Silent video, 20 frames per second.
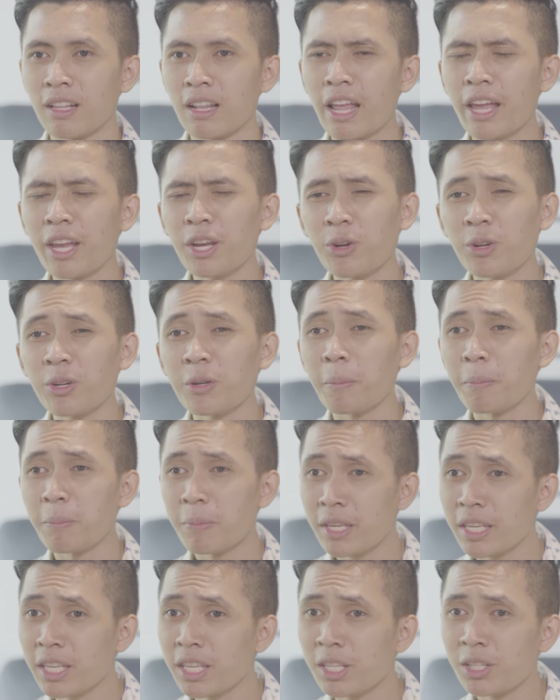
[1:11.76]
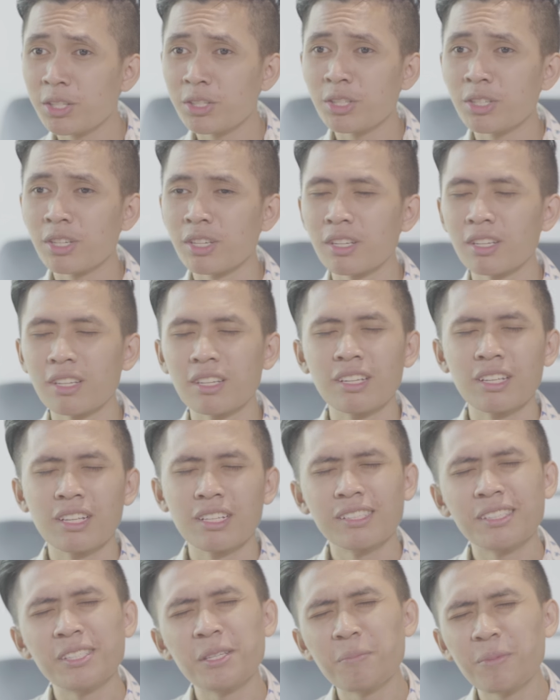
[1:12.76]
Lying on the beach,
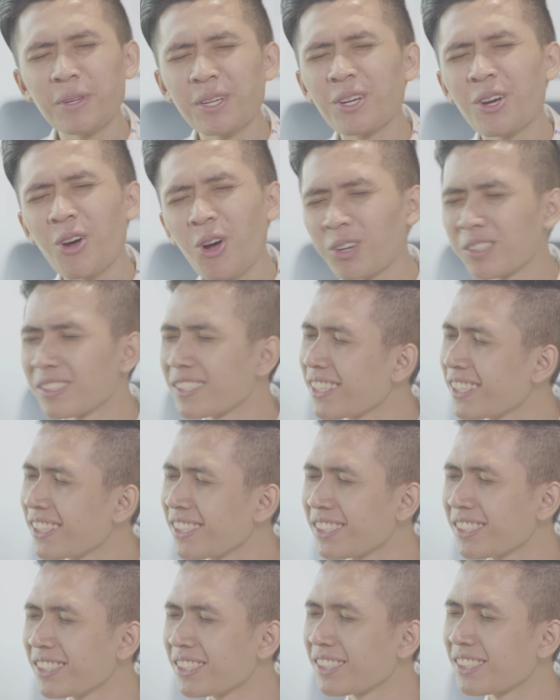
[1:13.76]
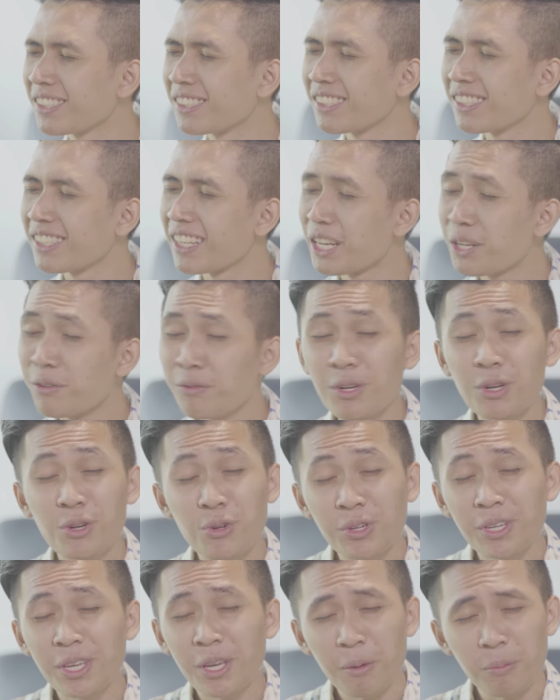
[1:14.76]
sipping cocktails, and even
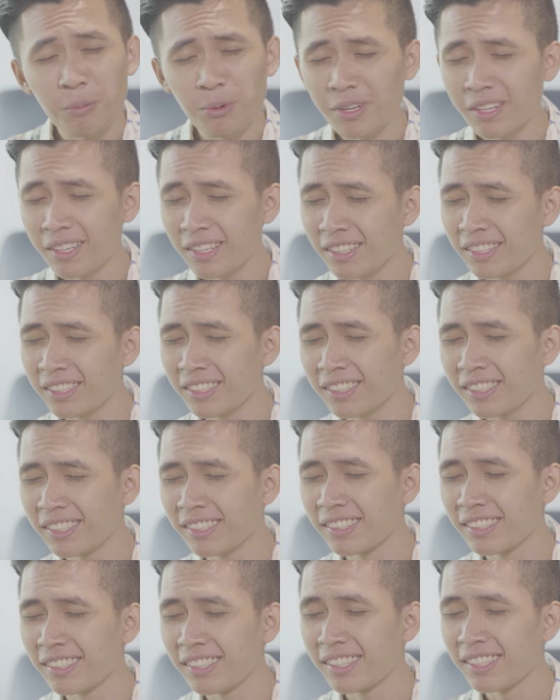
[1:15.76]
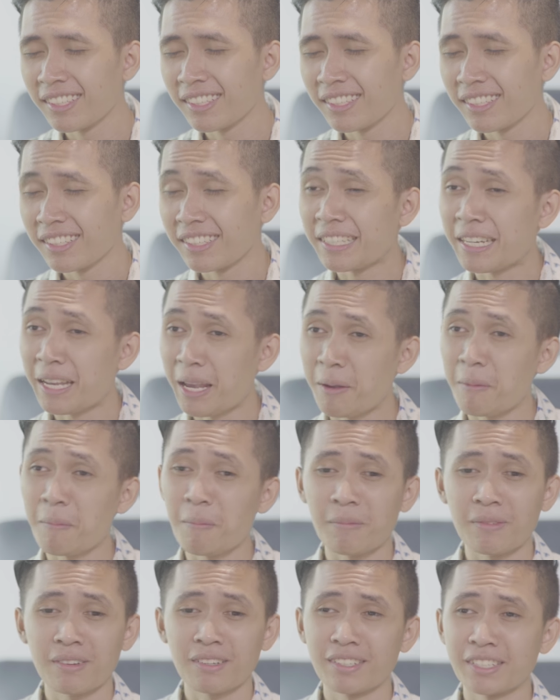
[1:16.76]
looking at pretty girls?
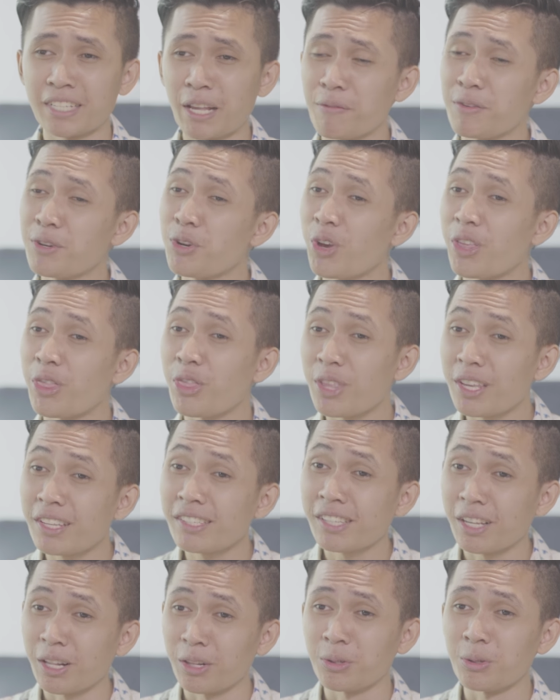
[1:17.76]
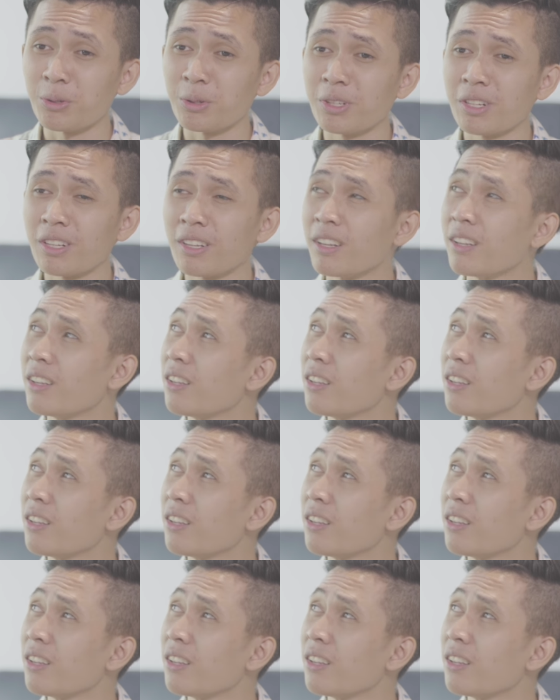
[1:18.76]
Damn, definitely not in this hellhole.